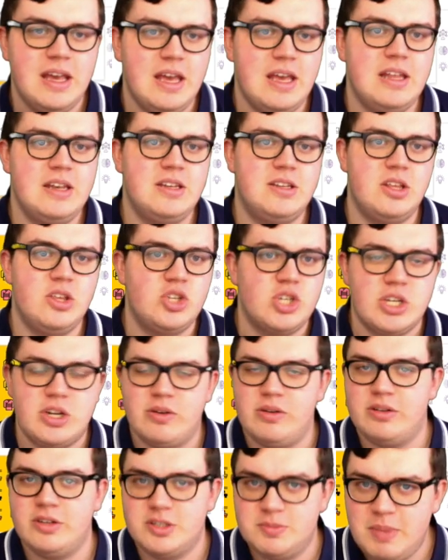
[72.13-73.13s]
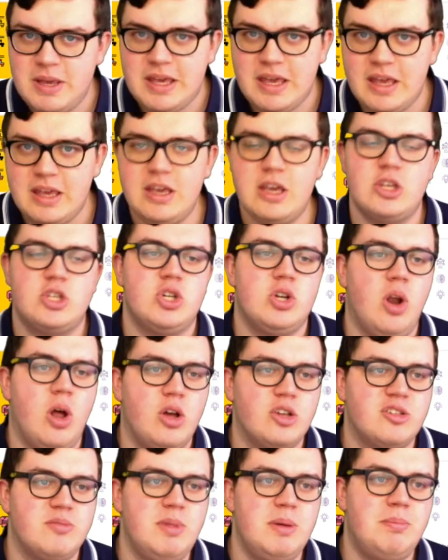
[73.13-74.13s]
And generally speaking, it should also be